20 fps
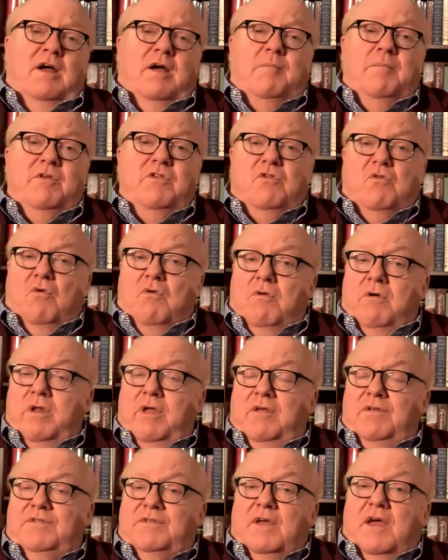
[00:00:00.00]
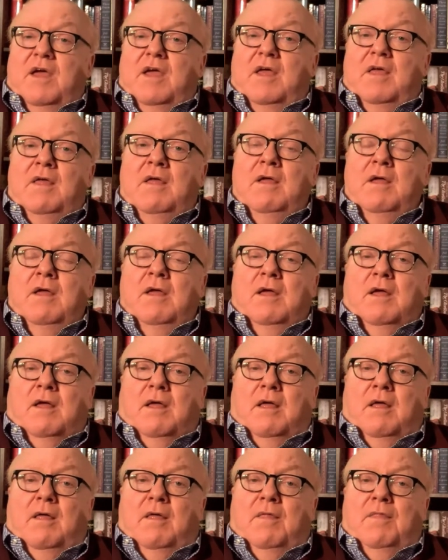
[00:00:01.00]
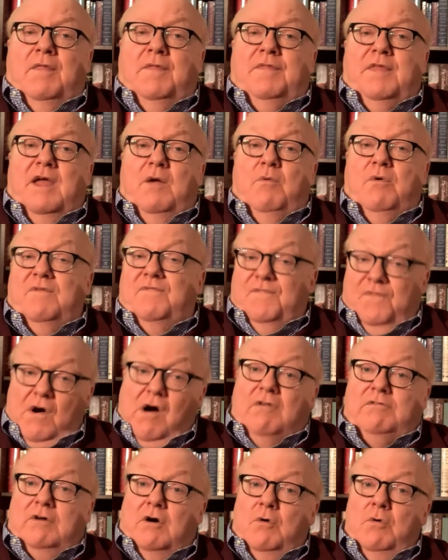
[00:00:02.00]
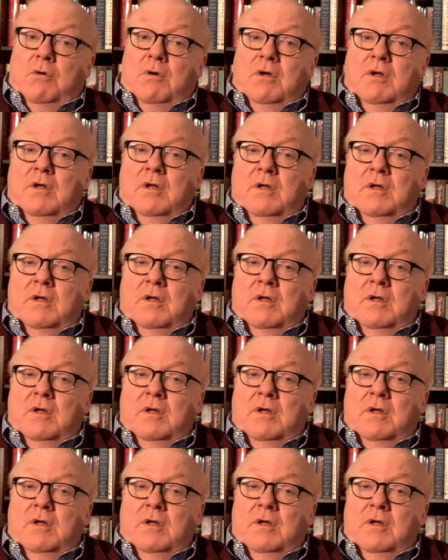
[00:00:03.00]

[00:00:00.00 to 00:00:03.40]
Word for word: A majority say uh, that they would follow